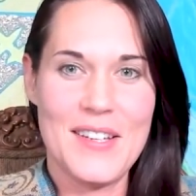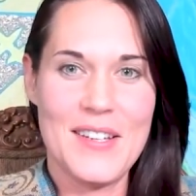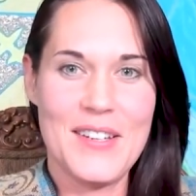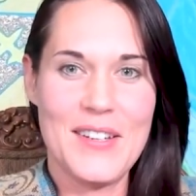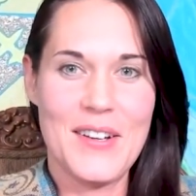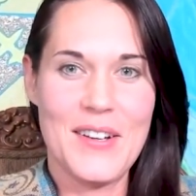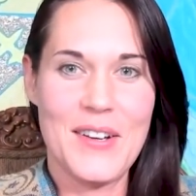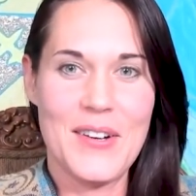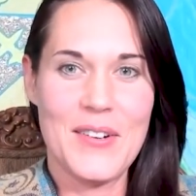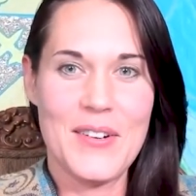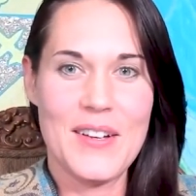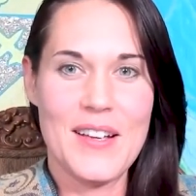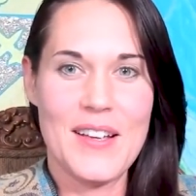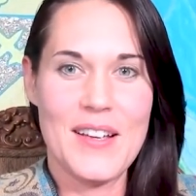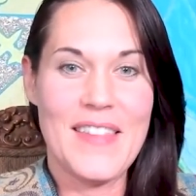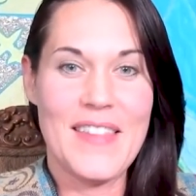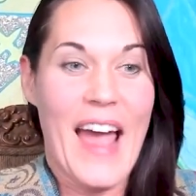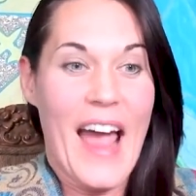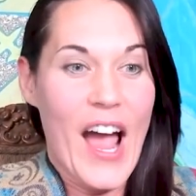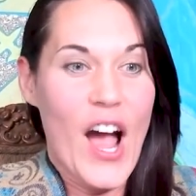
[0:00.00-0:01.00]
You know,
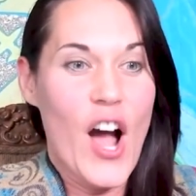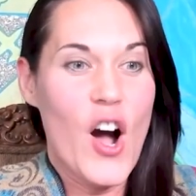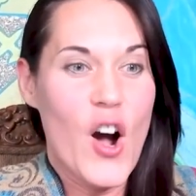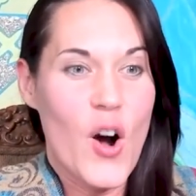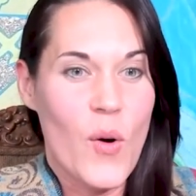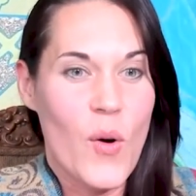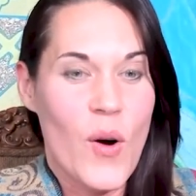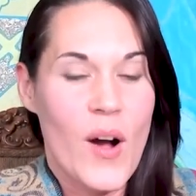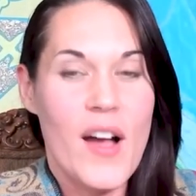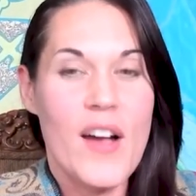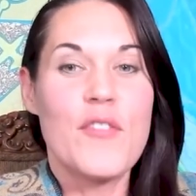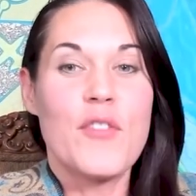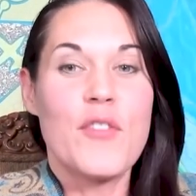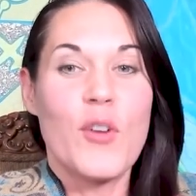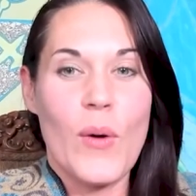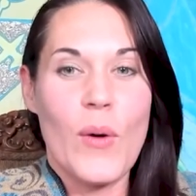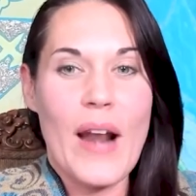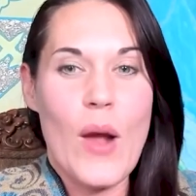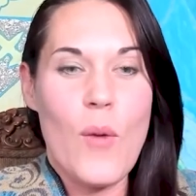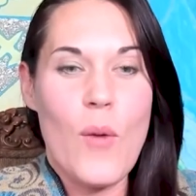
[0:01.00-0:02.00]
the how
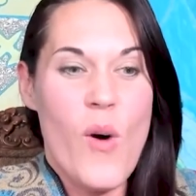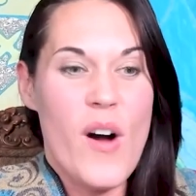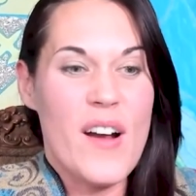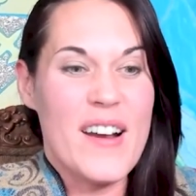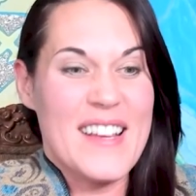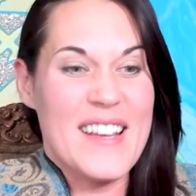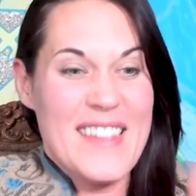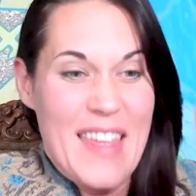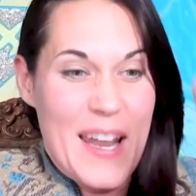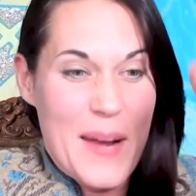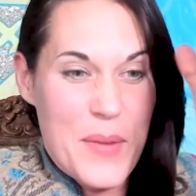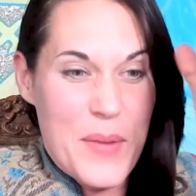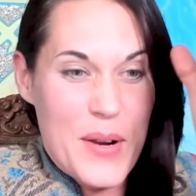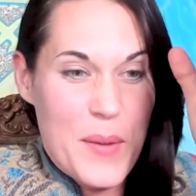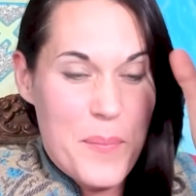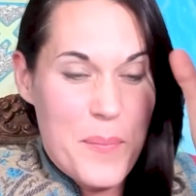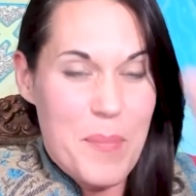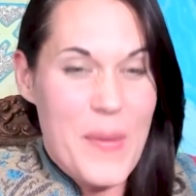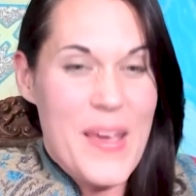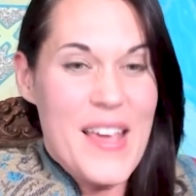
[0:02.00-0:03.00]
for what I want is that I'm going
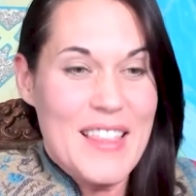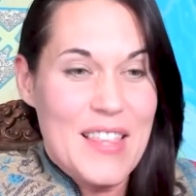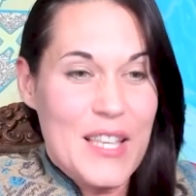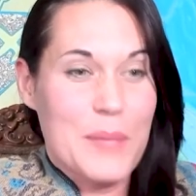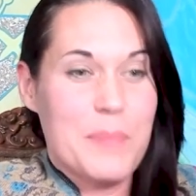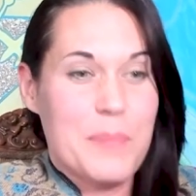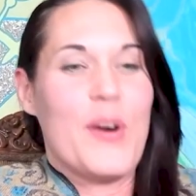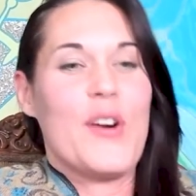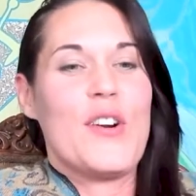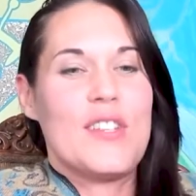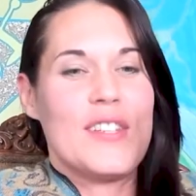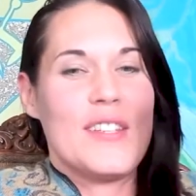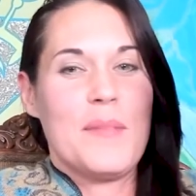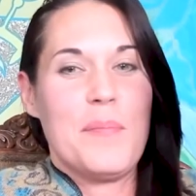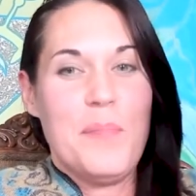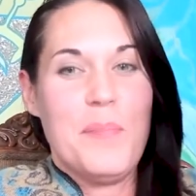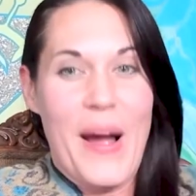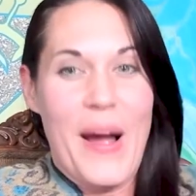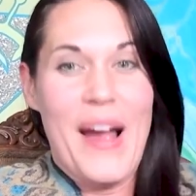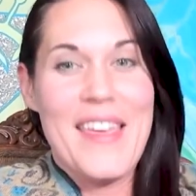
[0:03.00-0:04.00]
to make this
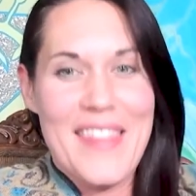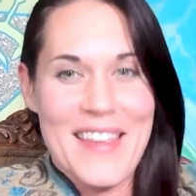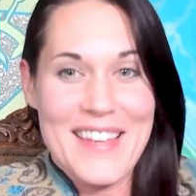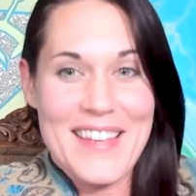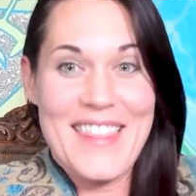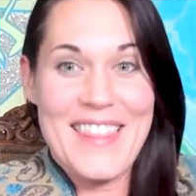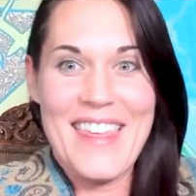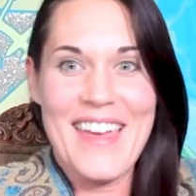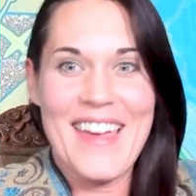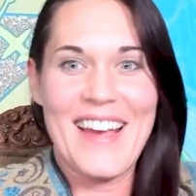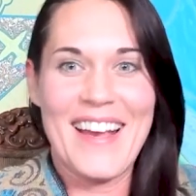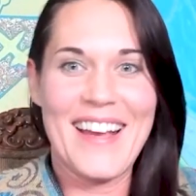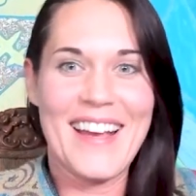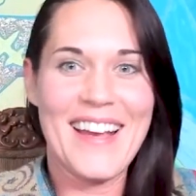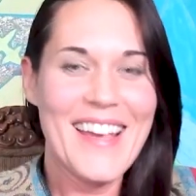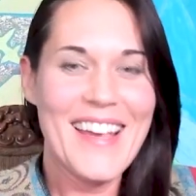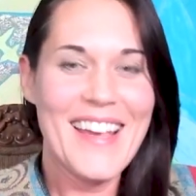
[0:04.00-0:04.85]
person buy this thing,